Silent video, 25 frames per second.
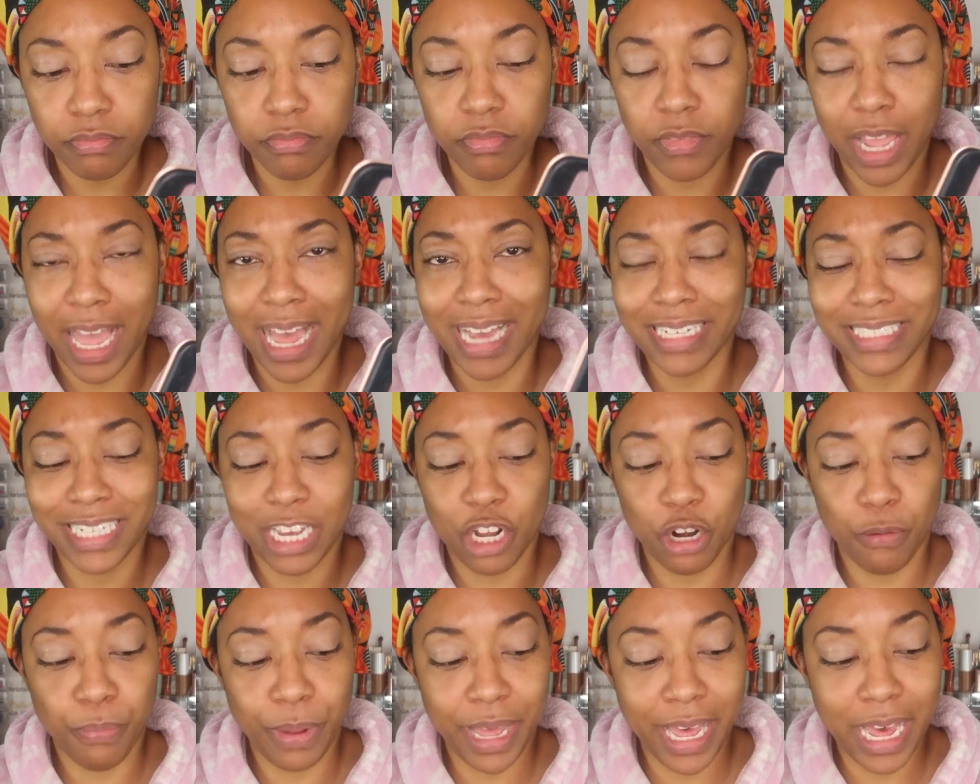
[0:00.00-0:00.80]

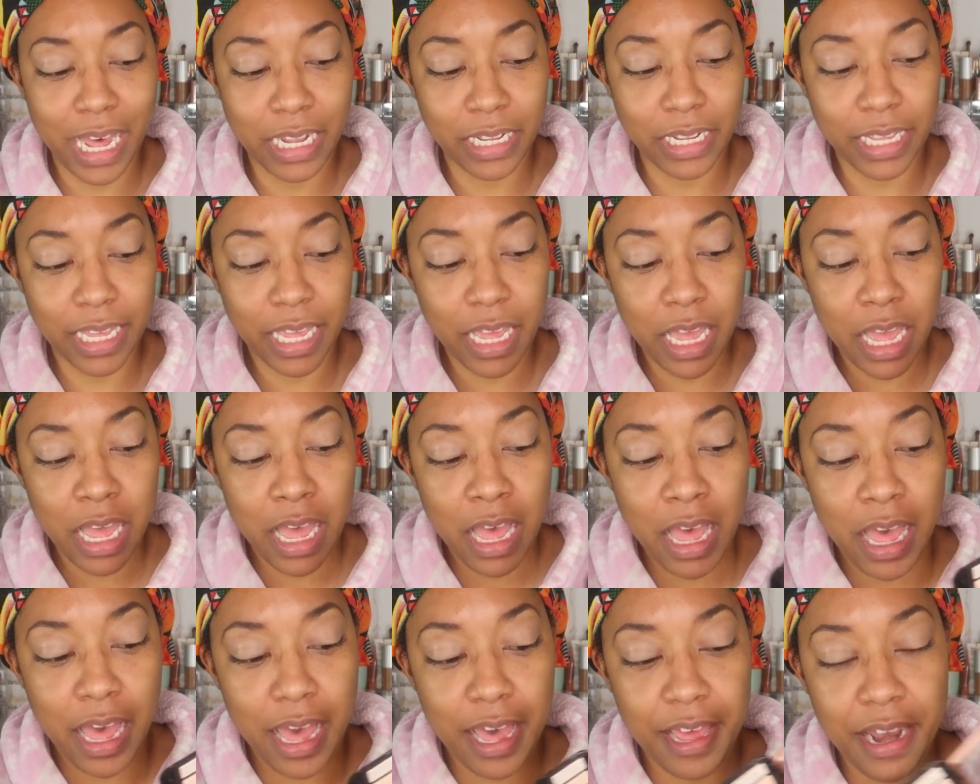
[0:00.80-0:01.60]
eyeshadow palette,
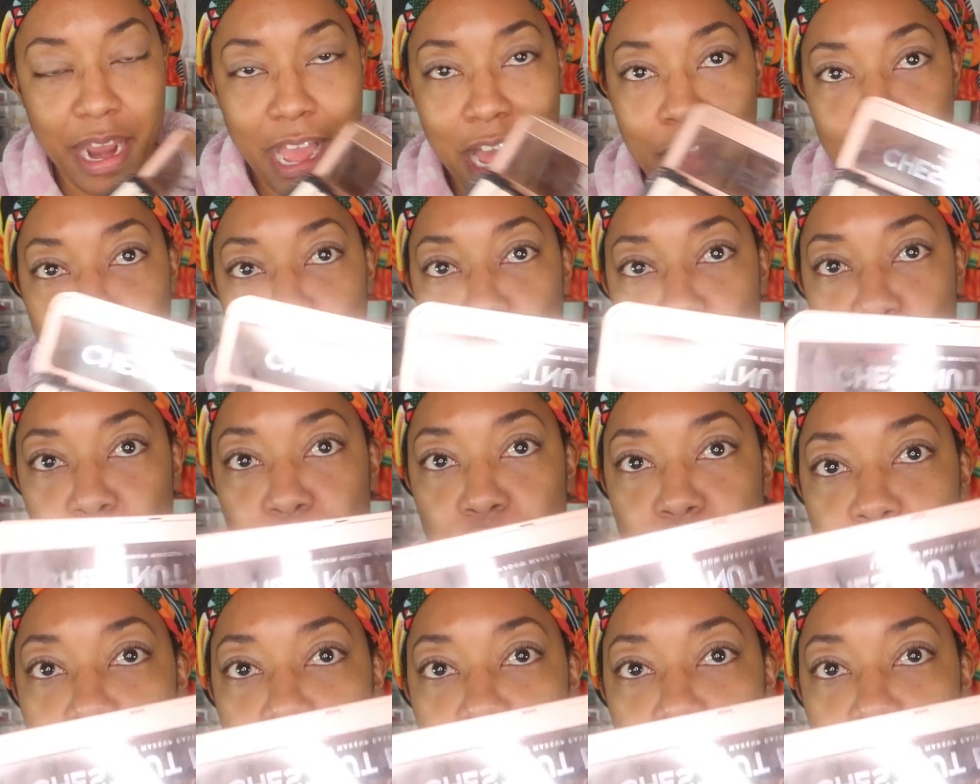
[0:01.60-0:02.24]
and I'm going to